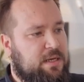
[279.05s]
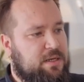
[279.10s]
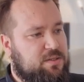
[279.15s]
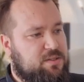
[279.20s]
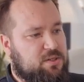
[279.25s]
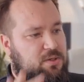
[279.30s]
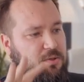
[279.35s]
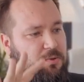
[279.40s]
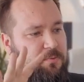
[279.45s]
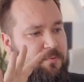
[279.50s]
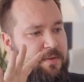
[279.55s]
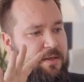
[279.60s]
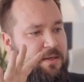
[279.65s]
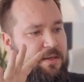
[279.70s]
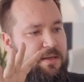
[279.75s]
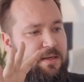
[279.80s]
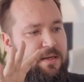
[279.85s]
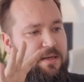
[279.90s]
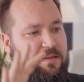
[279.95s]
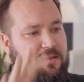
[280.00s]
So
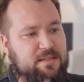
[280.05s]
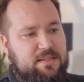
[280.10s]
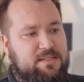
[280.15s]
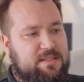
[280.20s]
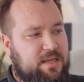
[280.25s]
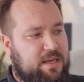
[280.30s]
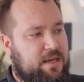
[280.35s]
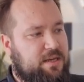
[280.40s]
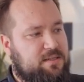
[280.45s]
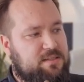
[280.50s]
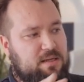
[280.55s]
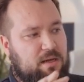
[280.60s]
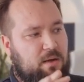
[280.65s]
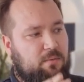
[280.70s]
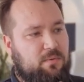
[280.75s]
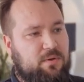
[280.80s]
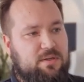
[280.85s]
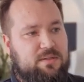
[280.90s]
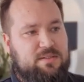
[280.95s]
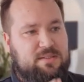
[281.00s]
in this case, I
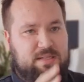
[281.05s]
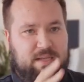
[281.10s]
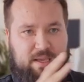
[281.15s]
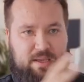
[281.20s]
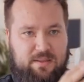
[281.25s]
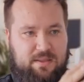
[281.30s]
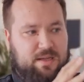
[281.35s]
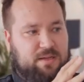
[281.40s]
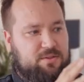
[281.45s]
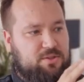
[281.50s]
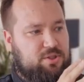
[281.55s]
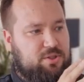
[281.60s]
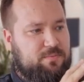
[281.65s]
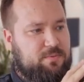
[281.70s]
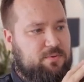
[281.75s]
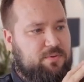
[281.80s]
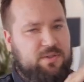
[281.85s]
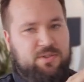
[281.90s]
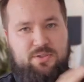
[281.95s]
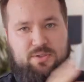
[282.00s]
want to take that
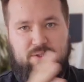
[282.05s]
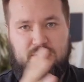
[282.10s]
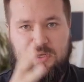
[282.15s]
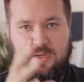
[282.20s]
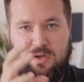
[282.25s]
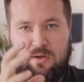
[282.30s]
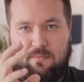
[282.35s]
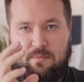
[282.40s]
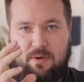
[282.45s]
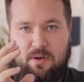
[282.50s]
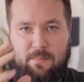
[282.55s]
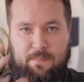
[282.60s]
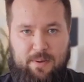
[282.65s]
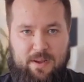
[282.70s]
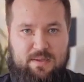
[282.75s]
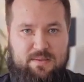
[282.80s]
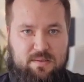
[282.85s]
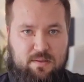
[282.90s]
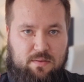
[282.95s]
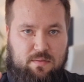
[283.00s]
gibberish and I want to
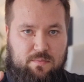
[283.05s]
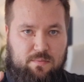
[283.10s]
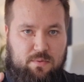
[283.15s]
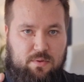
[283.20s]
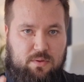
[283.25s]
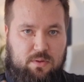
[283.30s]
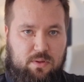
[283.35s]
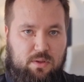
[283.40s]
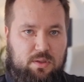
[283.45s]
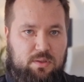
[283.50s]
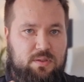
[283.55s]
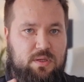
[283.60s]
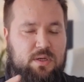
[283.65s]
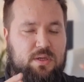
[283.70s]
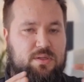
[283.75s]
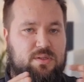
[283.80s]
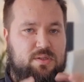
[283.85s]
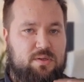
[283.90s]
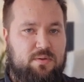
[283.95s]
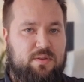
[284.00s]
pass it through Claude
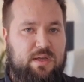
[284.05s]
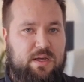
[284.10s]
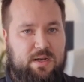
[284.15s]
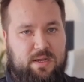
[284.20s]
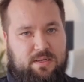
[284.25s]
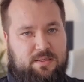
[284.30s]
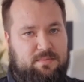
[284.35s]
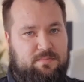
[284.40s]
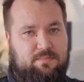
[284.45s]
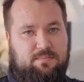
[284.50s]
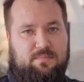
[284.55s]
so that it